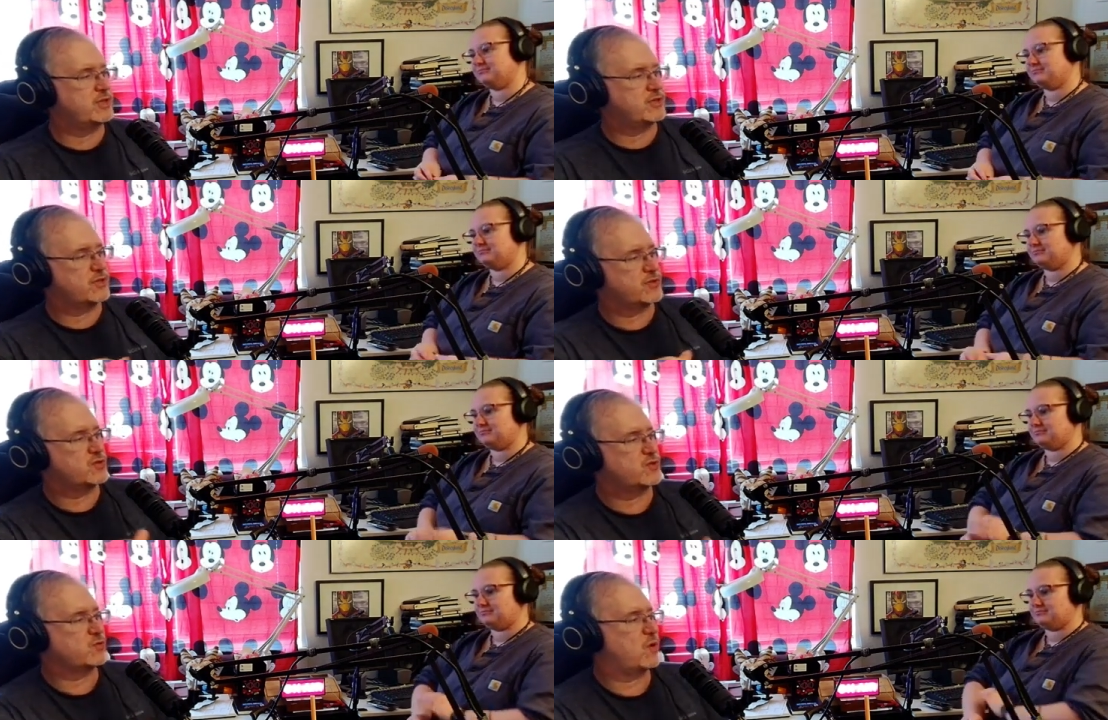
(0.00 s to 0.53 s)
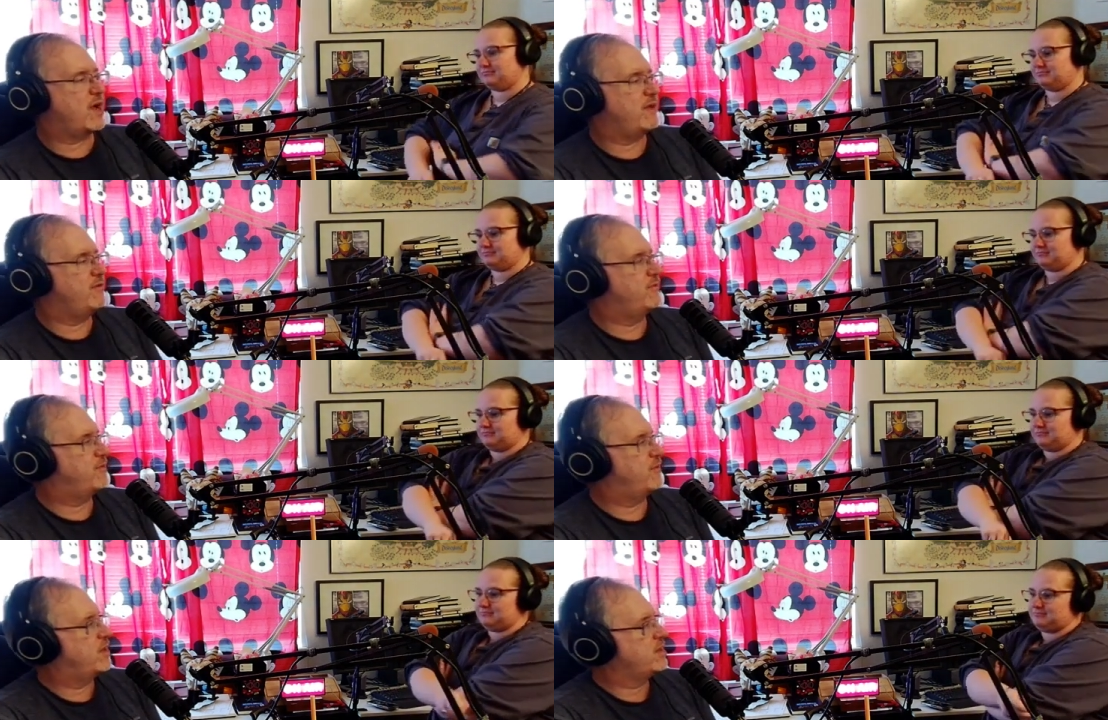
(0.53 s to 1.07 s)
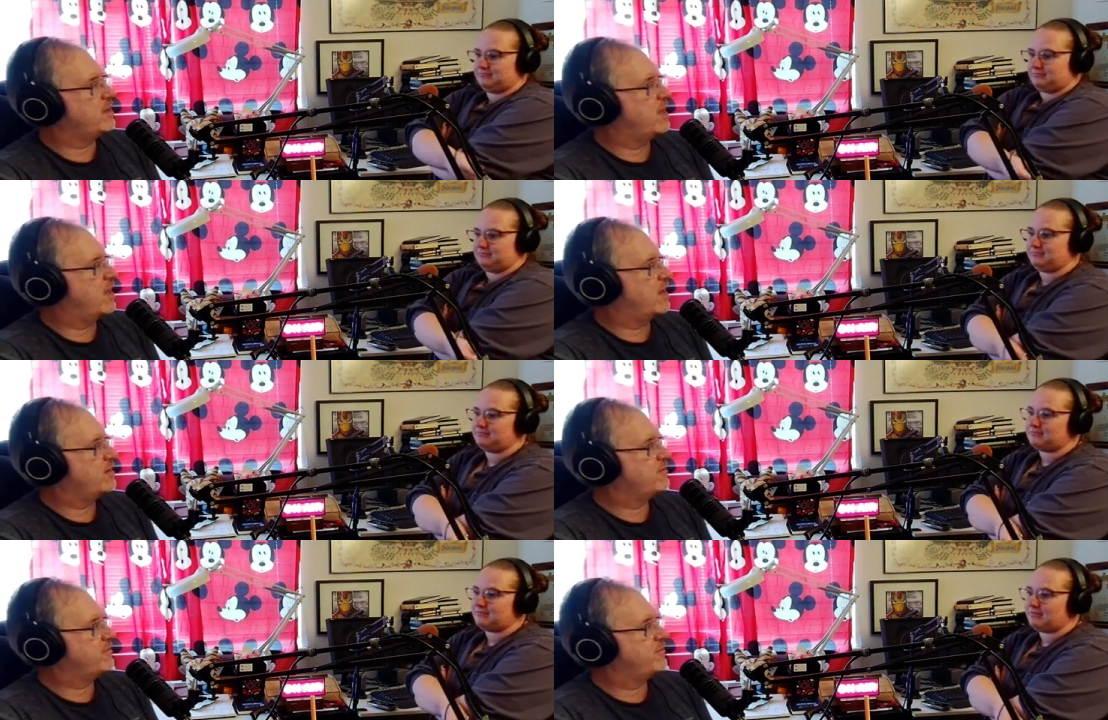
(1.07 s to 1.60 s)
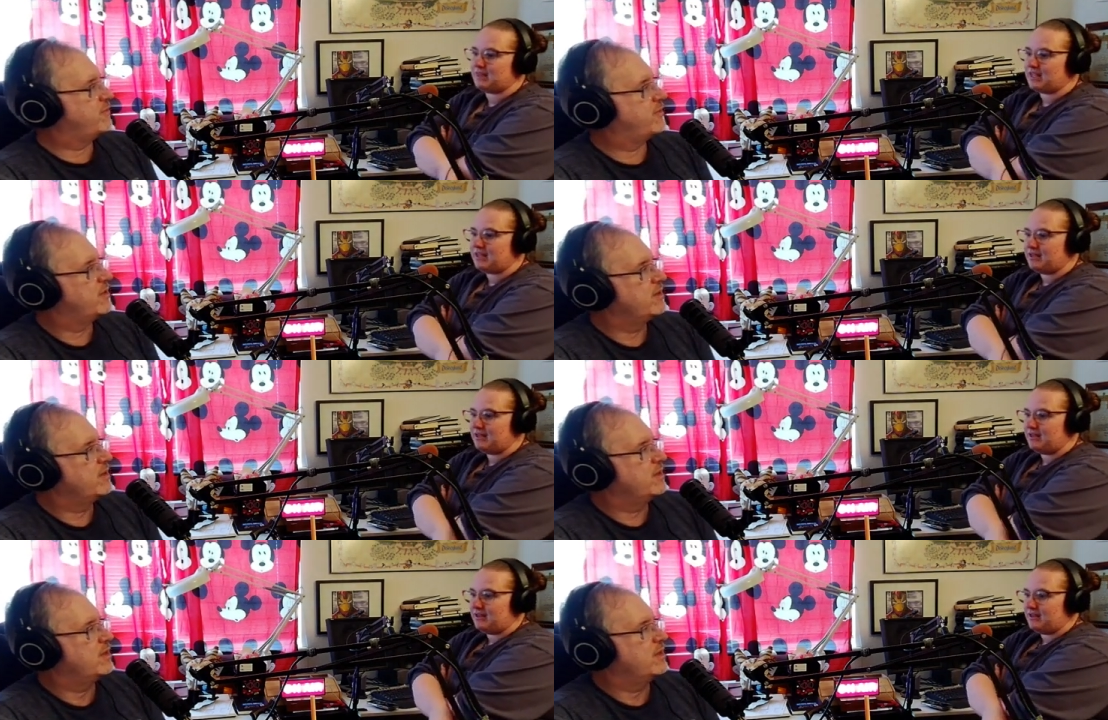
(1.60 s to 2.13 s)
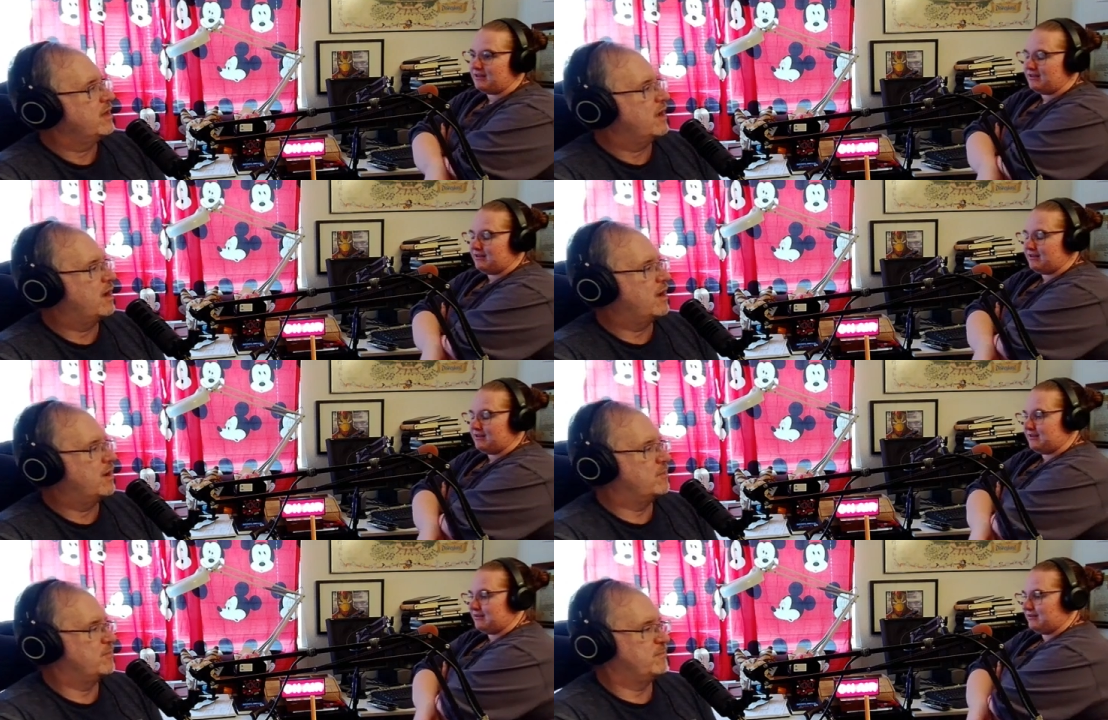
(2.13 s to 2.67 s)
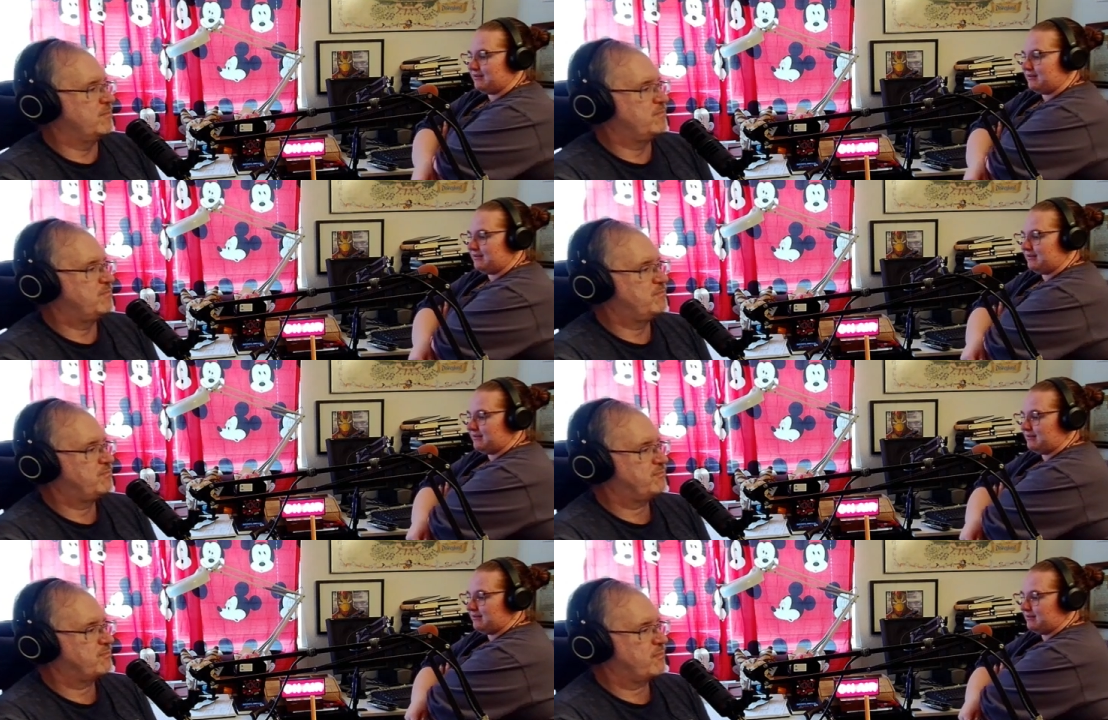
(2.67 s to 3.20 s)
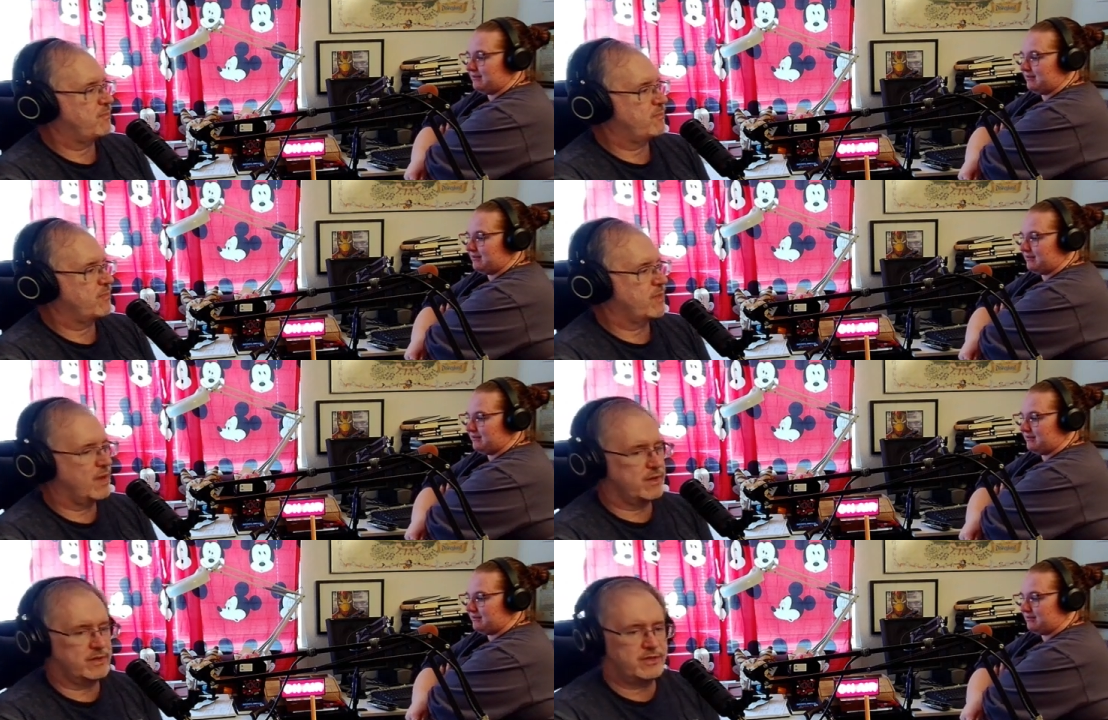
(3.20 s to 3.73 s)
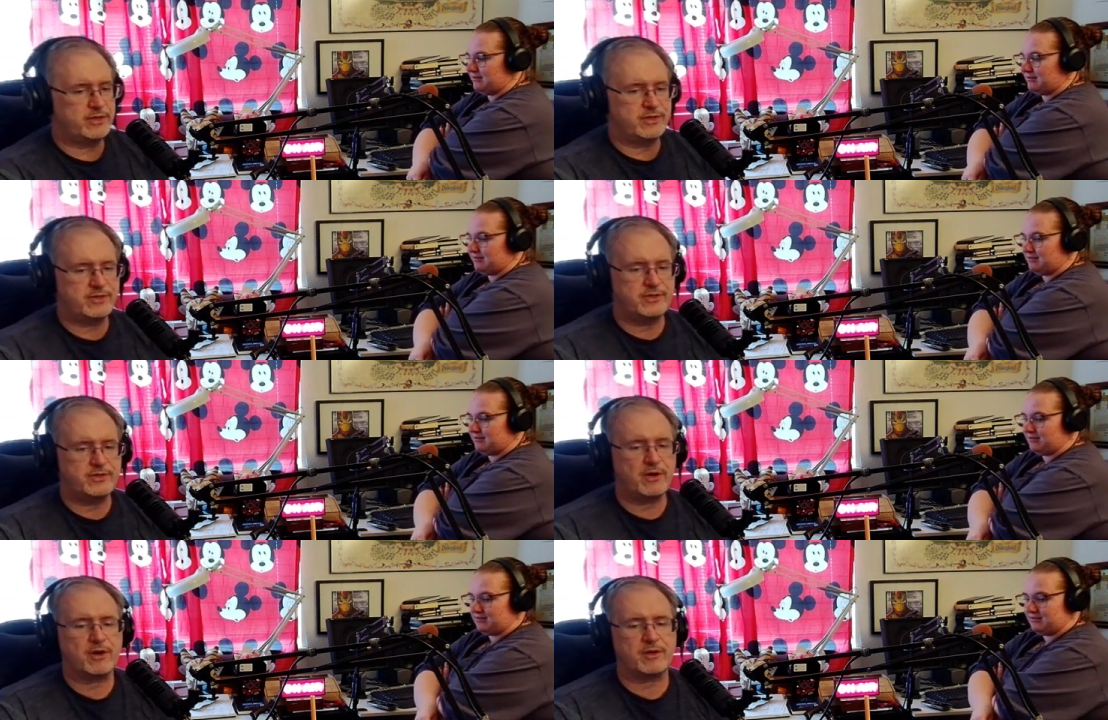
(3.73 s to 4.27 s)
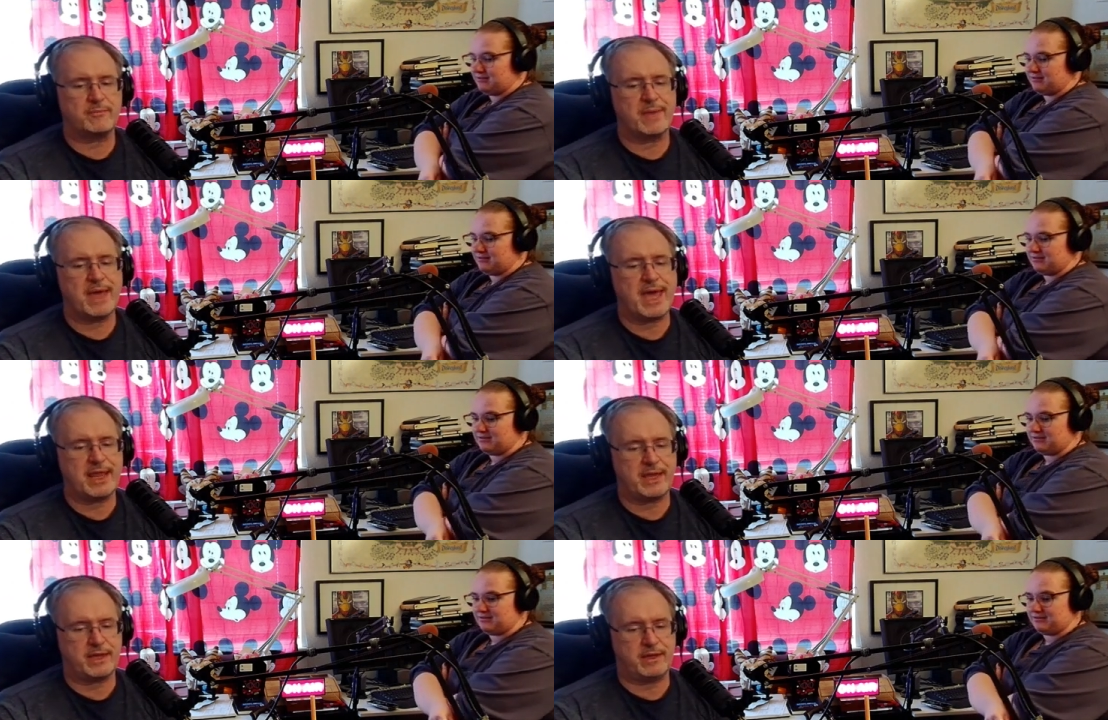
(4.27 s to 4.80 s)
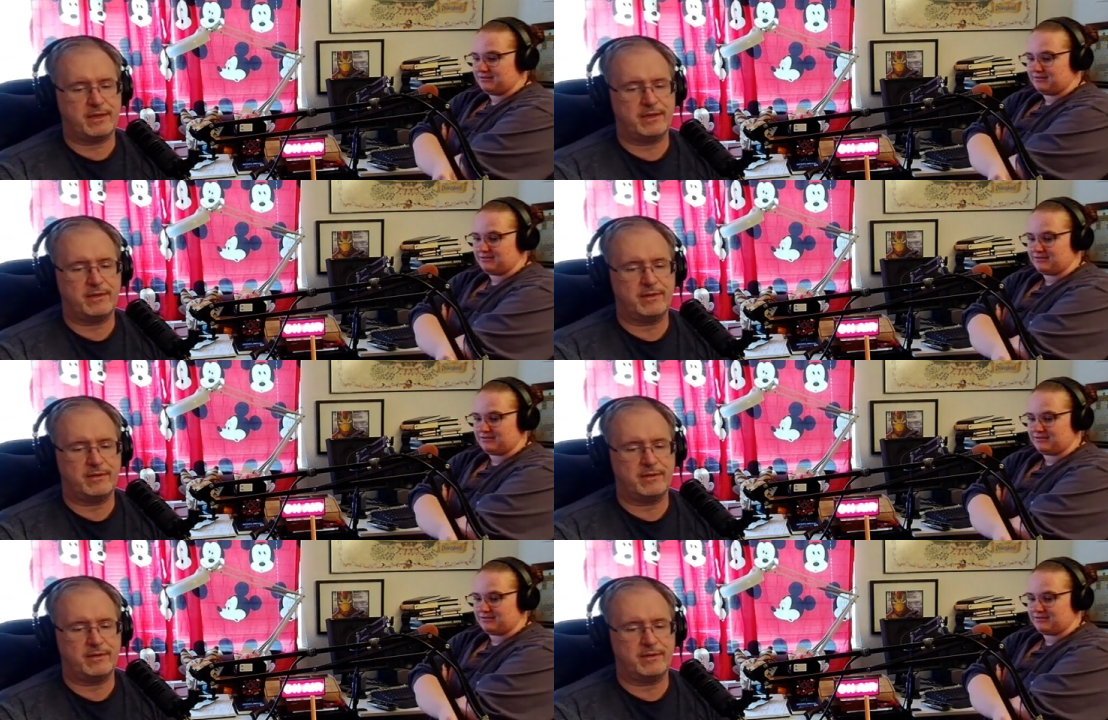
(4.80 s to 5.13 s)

Speaker 1: just drive a lot of um, dogmatic